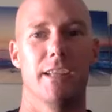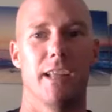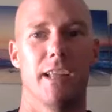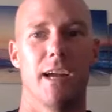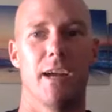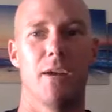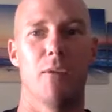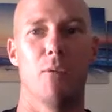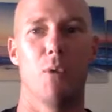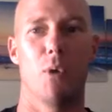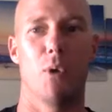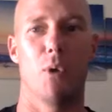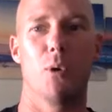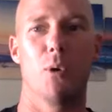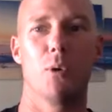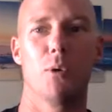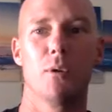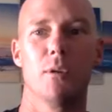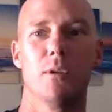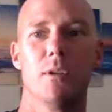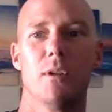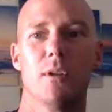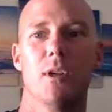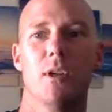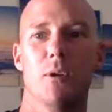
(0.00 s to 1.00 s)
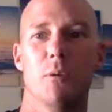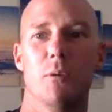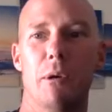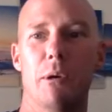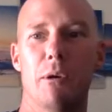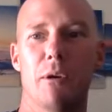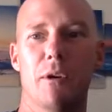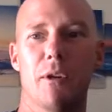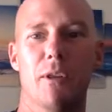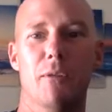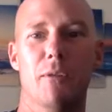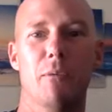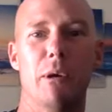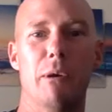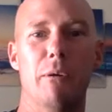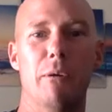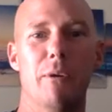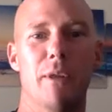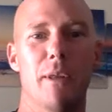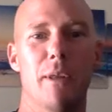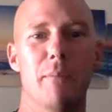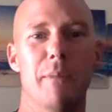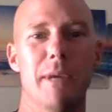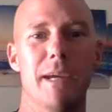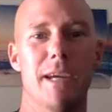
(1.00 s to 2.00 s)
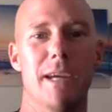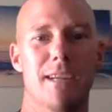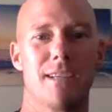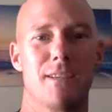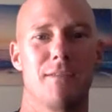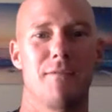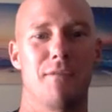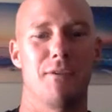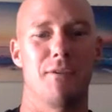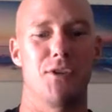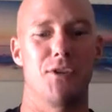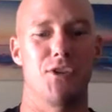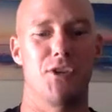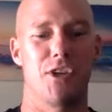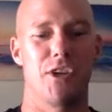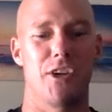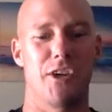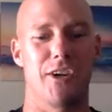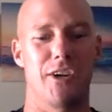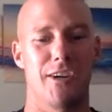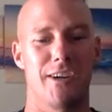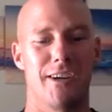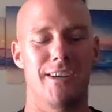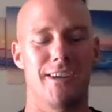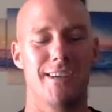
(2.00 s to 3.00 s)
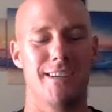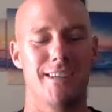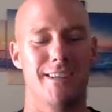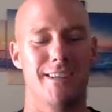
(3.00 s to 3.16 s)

like, whoa, we were in the mix for sure.